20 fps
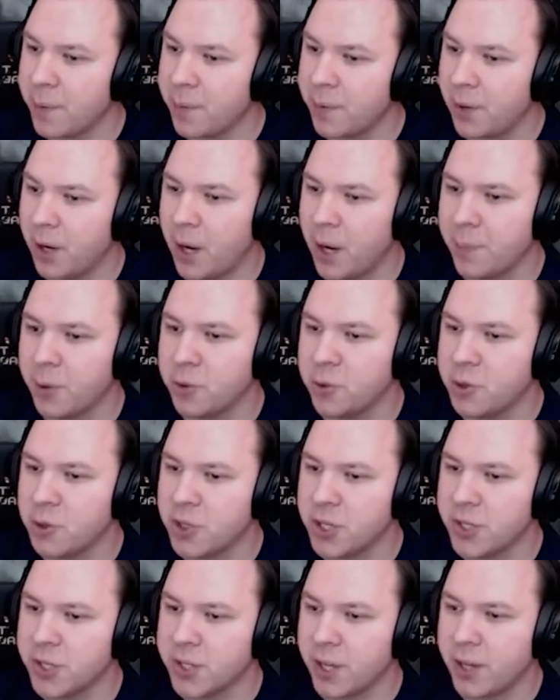
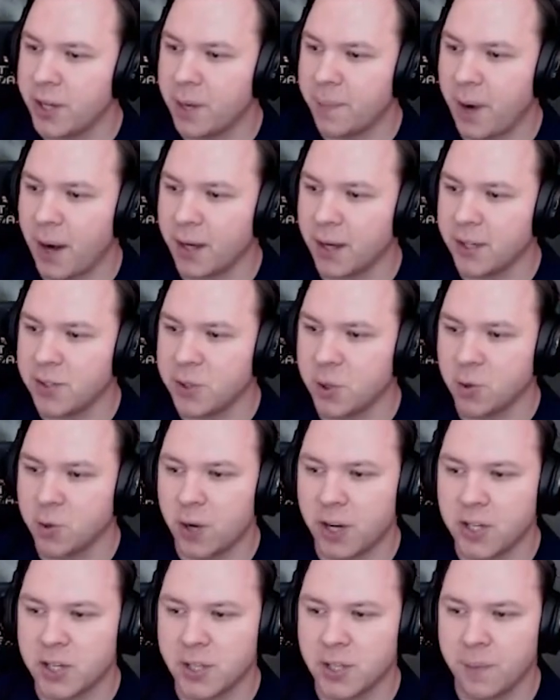protrusions on their bodies to
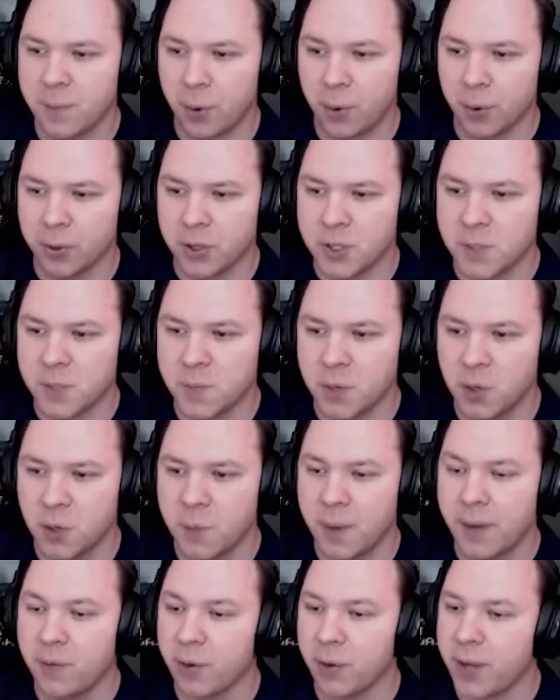crush the boulders spewed
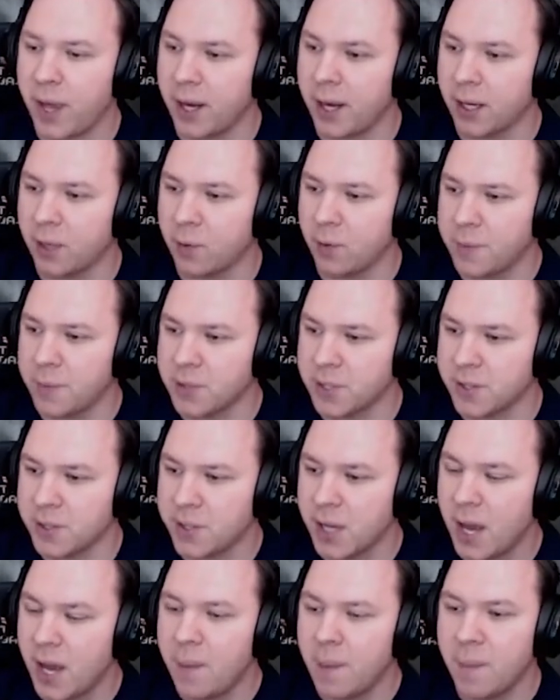by volcanic eruptions,
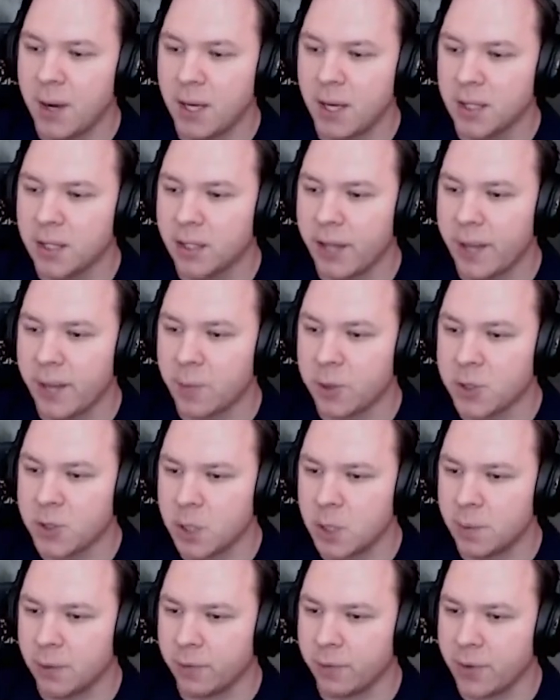making the land more
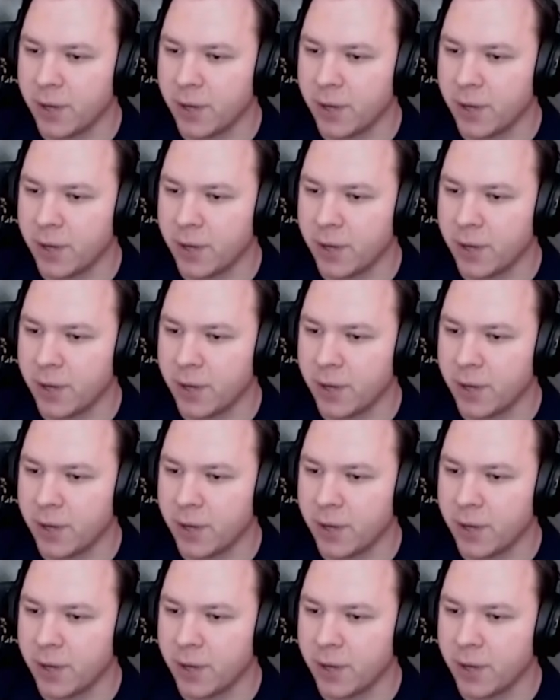suitable for their